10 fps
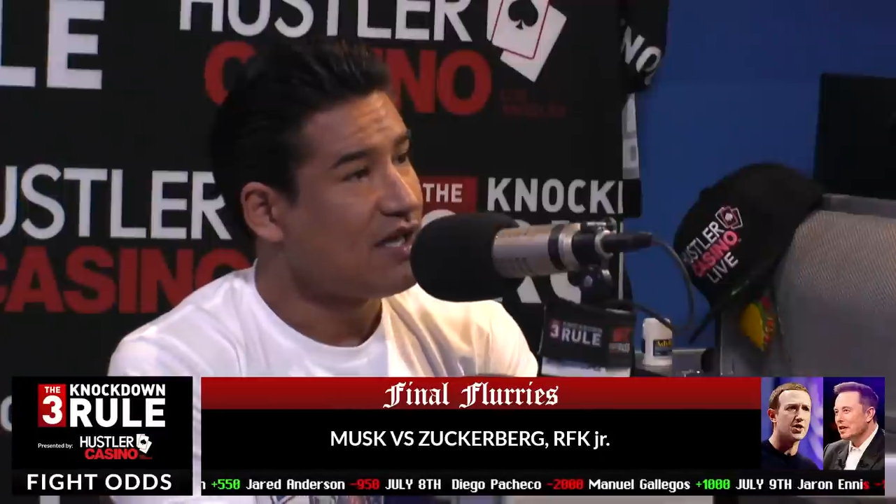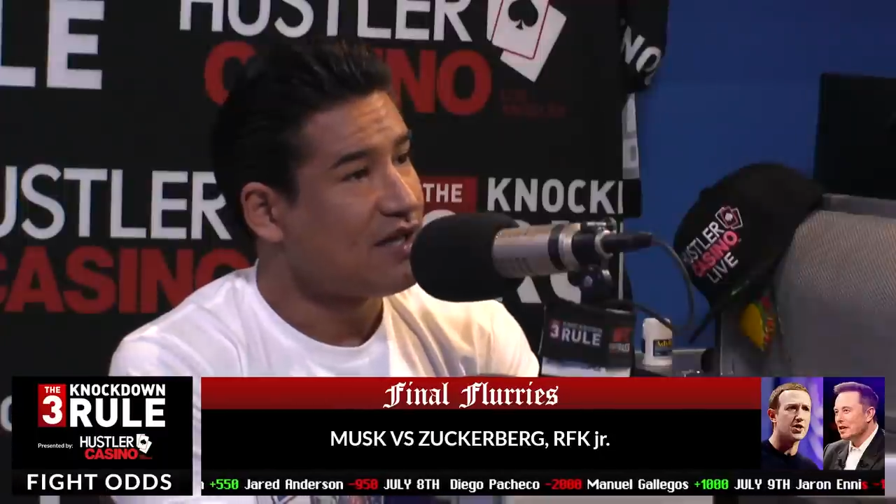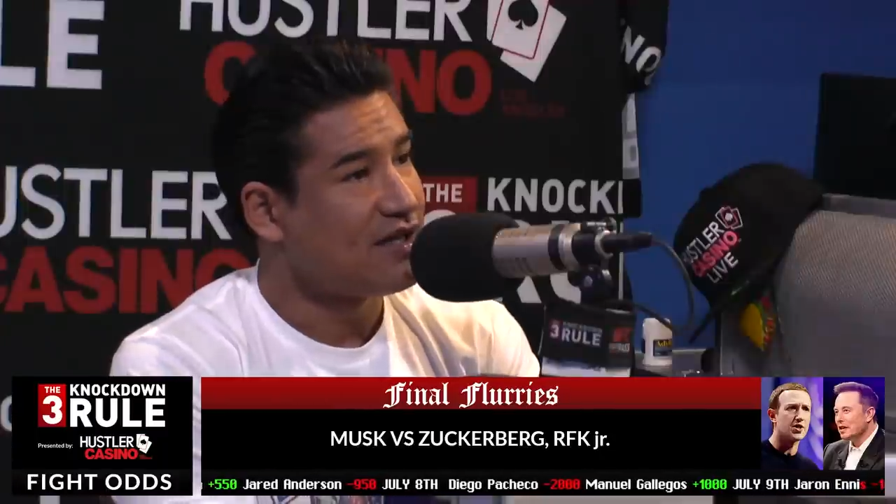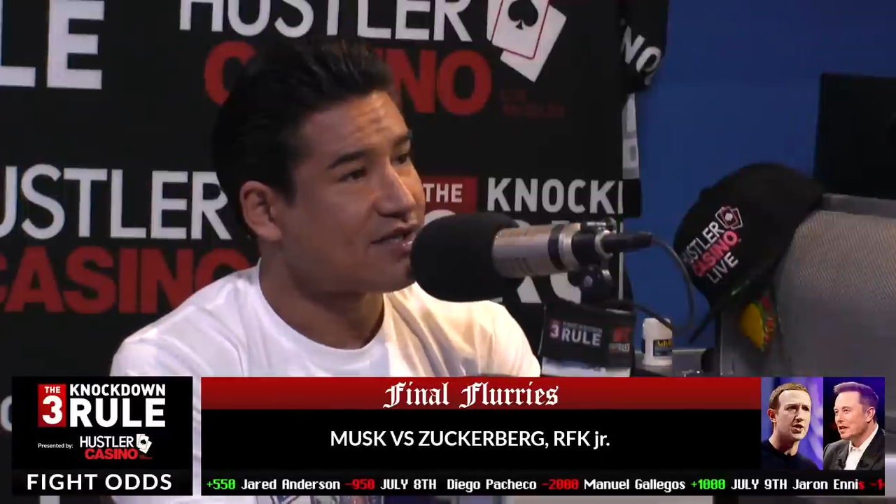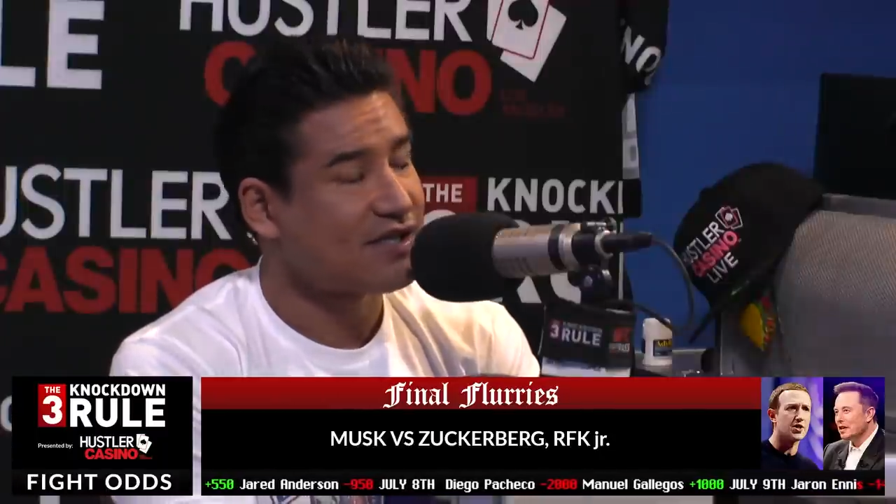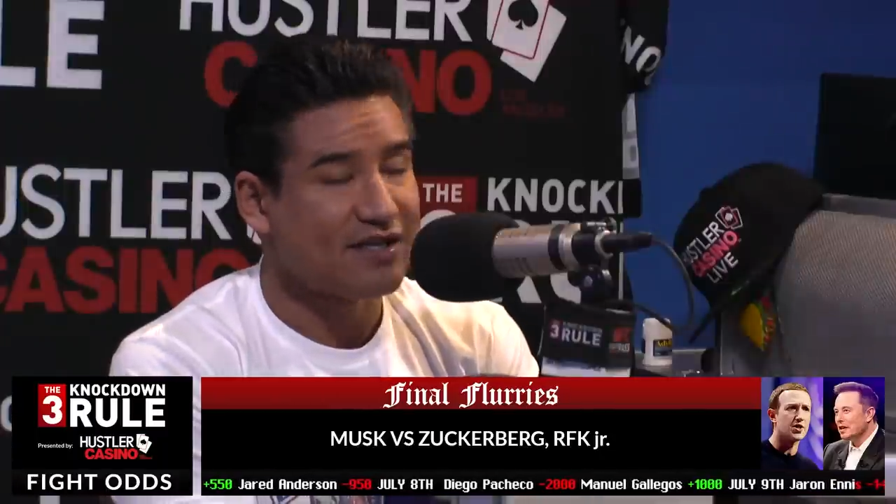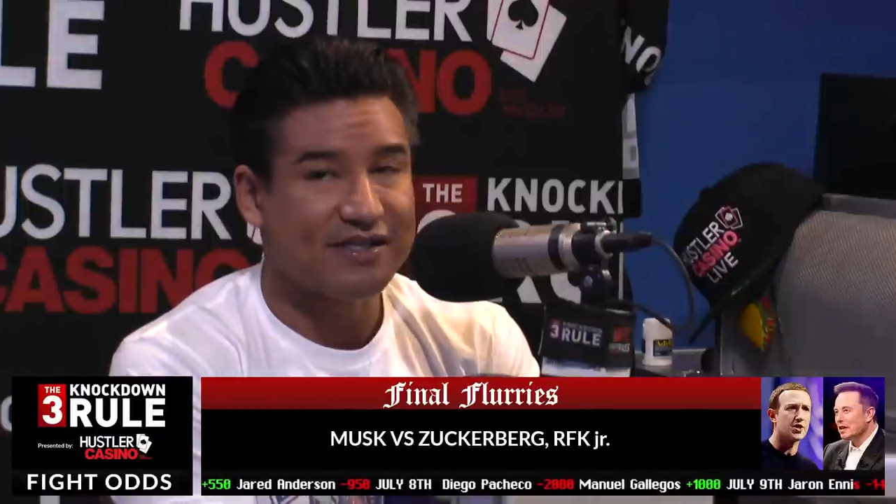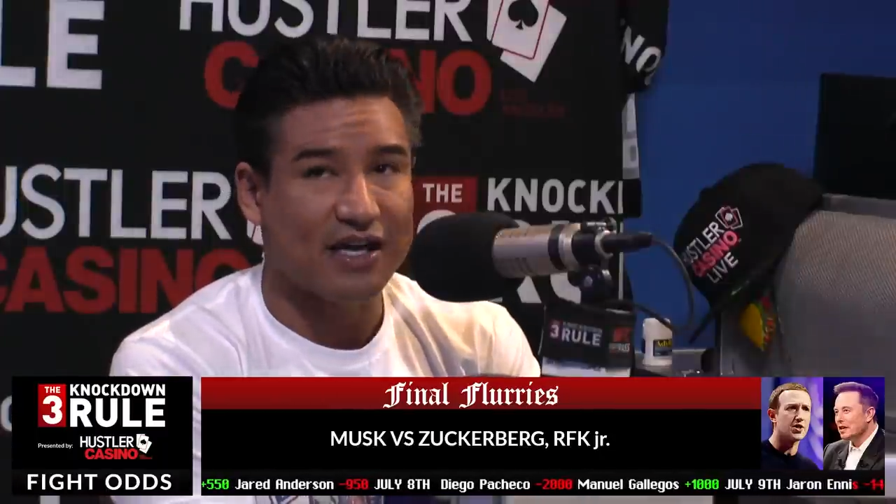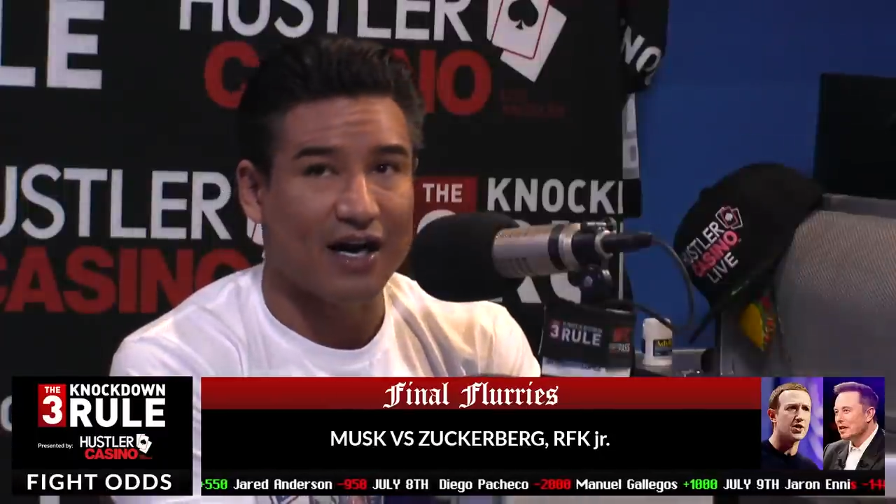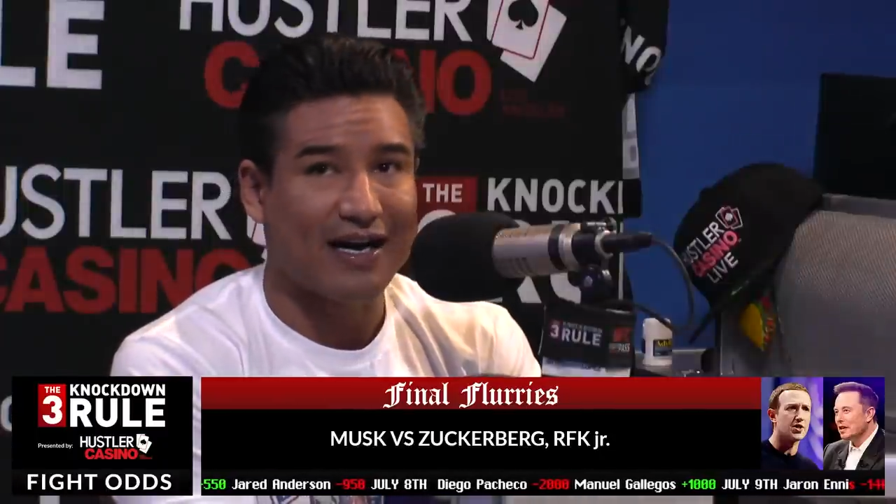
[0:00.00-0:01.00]
This
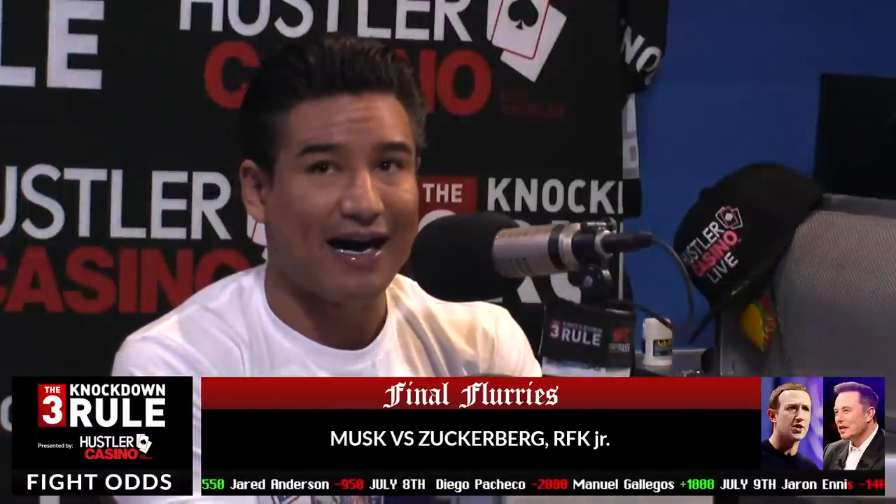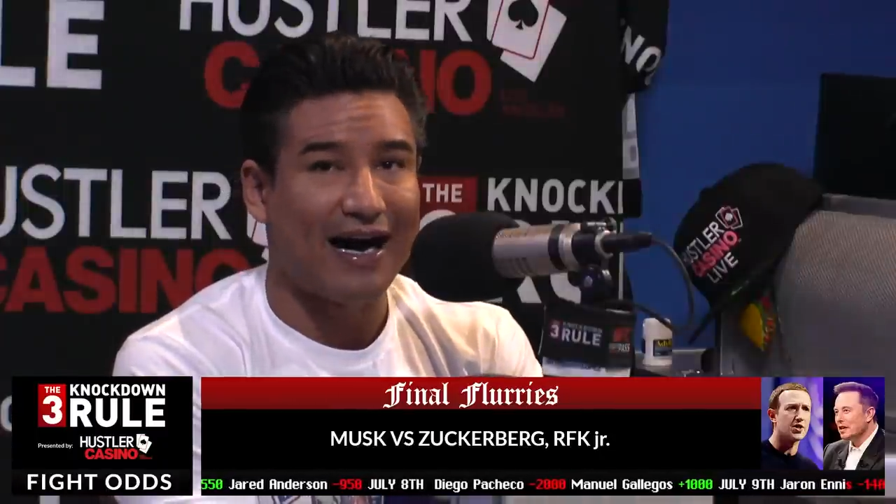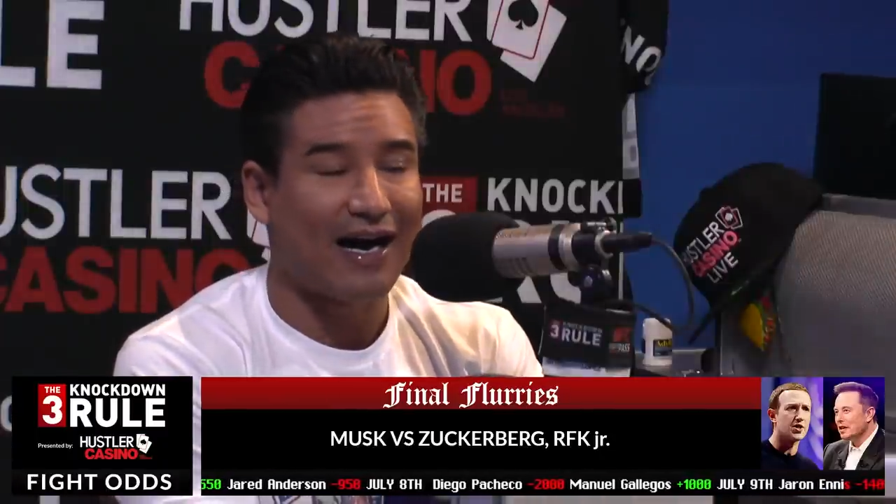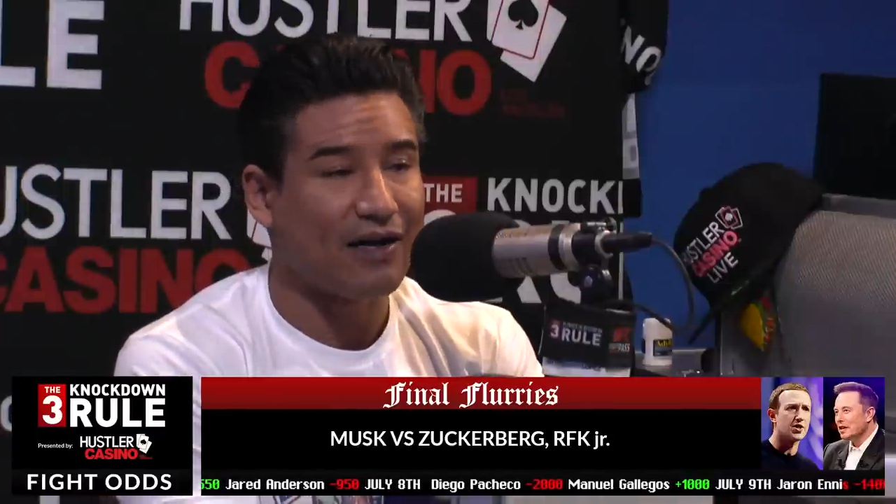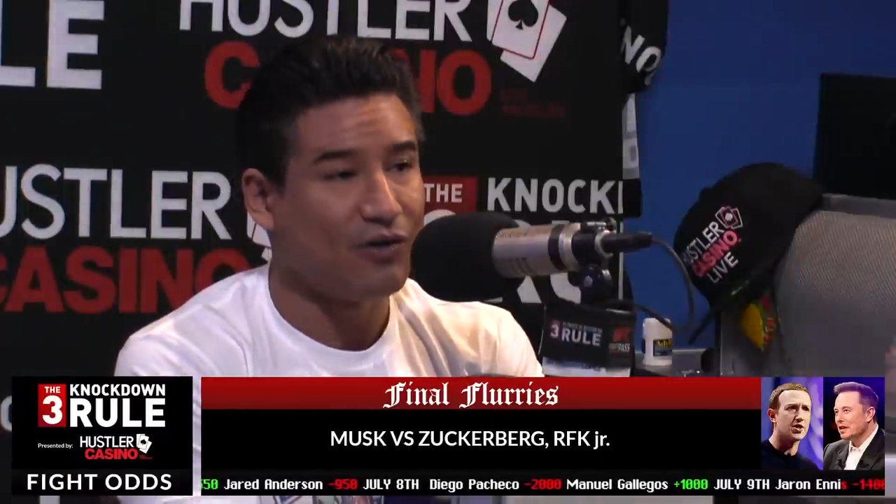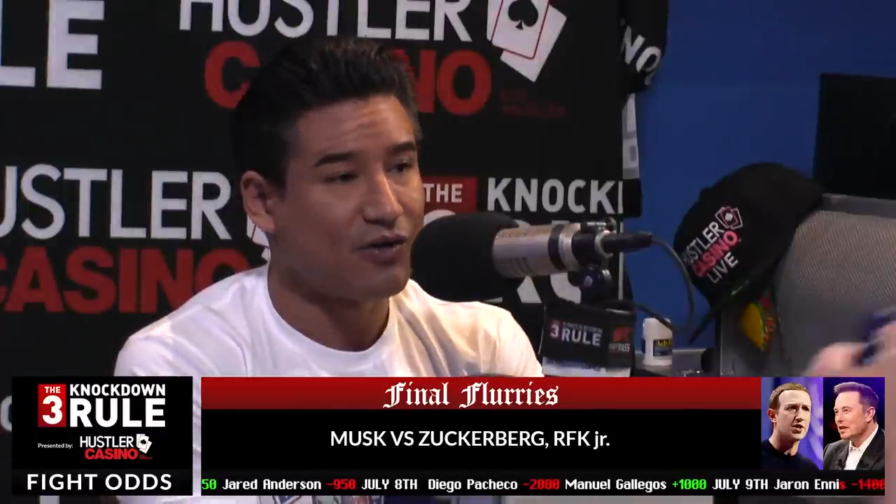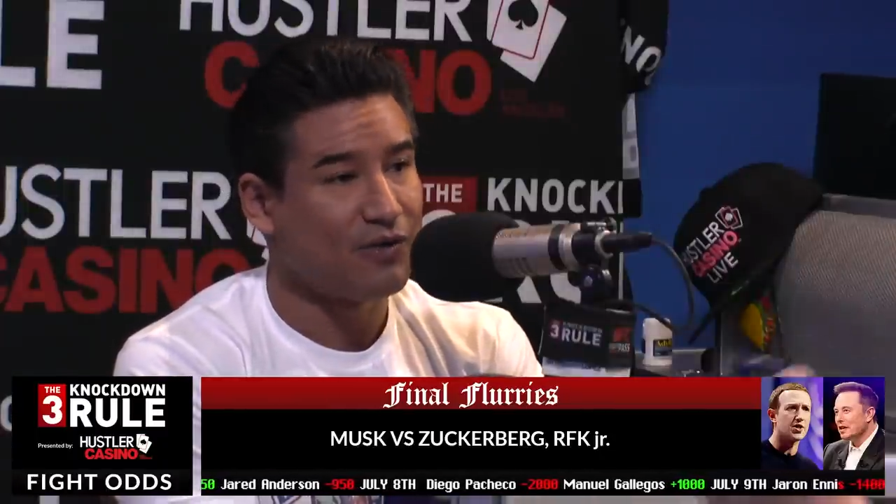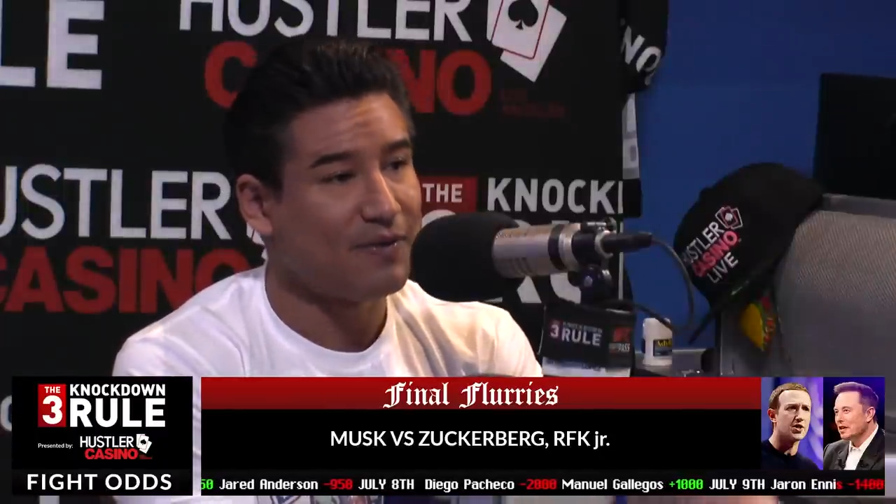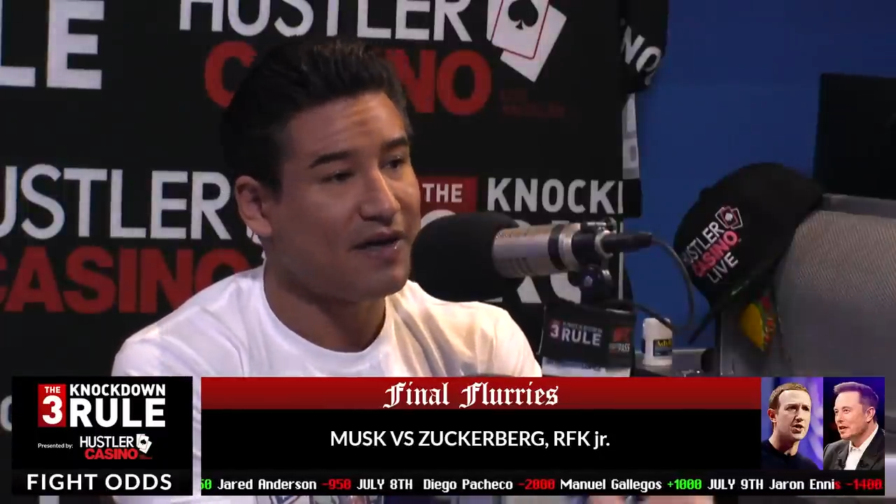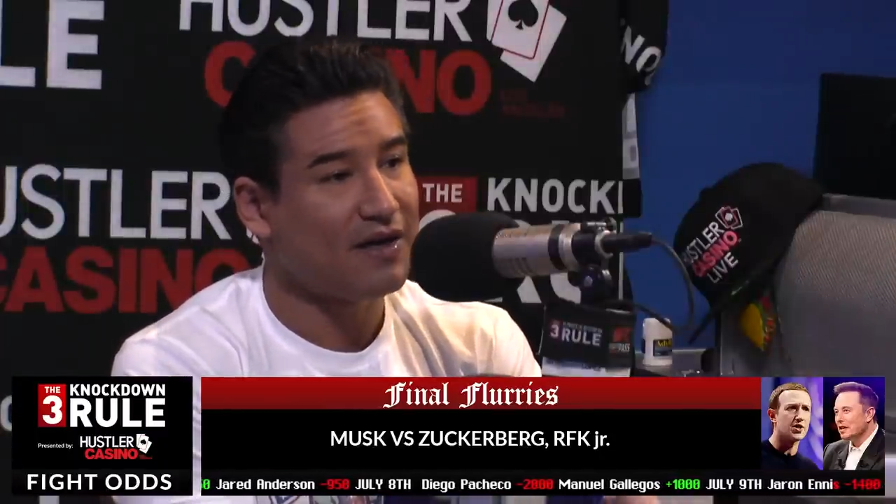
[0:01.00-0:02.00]
is a guy who could
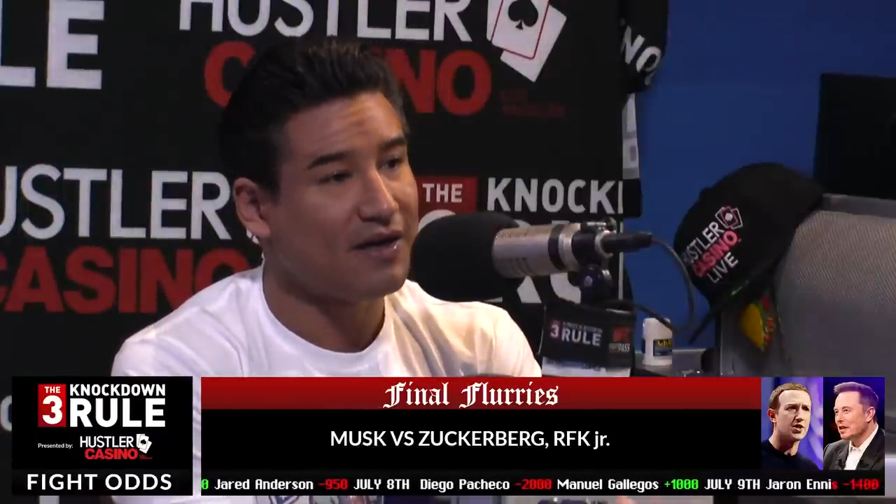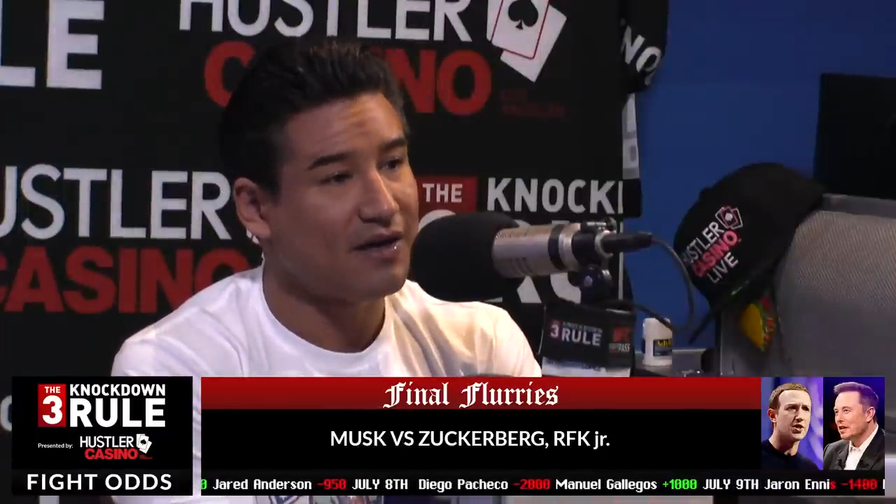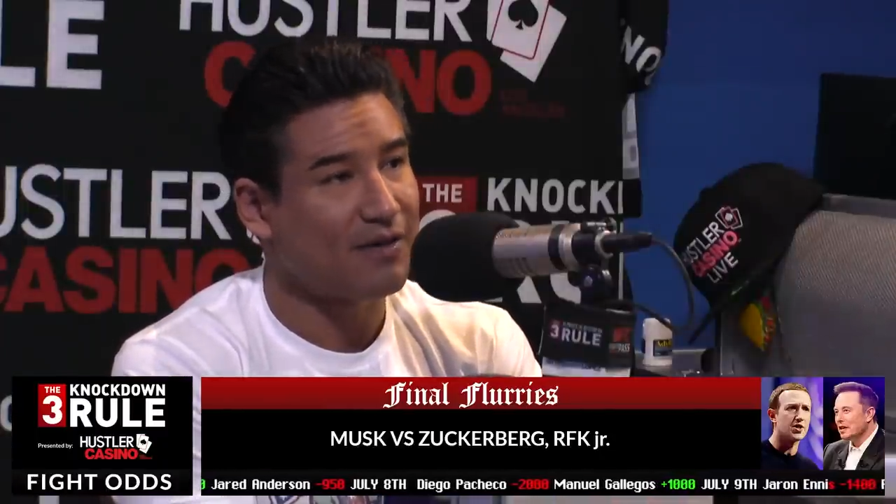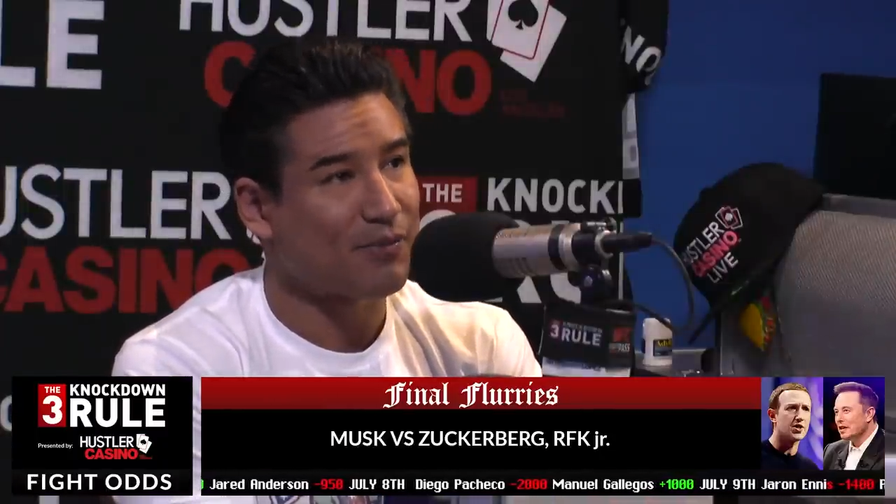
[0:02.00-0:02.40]
be